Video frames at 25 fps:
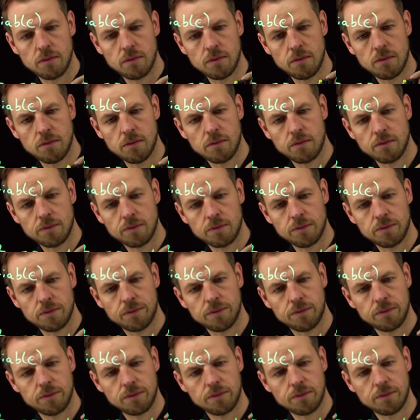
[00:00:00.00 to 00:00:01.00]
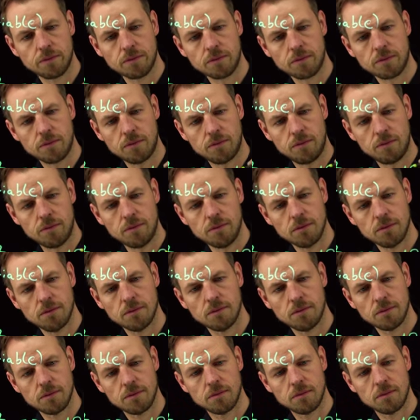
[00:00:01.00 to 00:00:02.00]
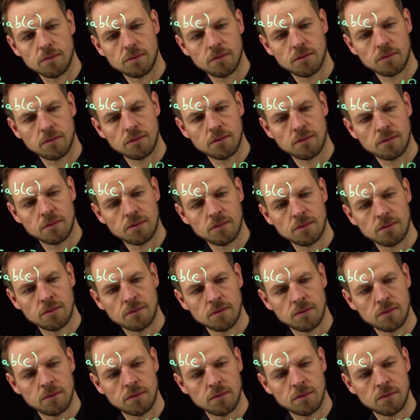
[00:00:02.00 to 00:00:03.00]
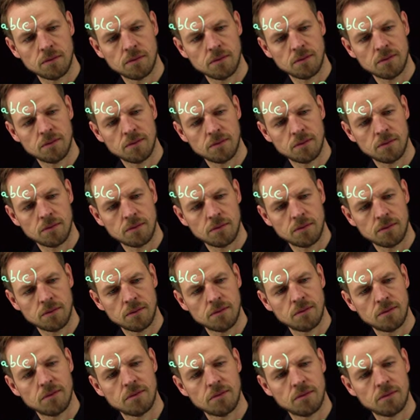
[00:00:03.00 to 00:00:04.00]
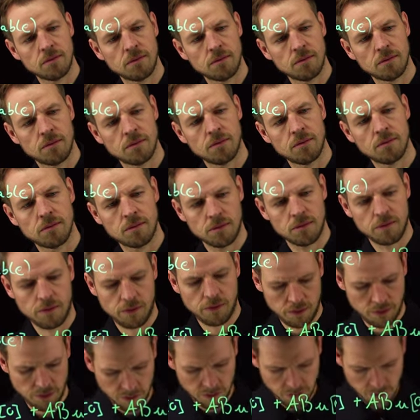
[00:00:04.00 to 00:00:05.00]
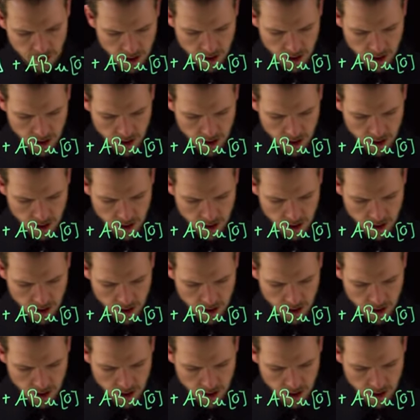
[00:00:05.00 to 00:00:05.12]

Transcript: (silence)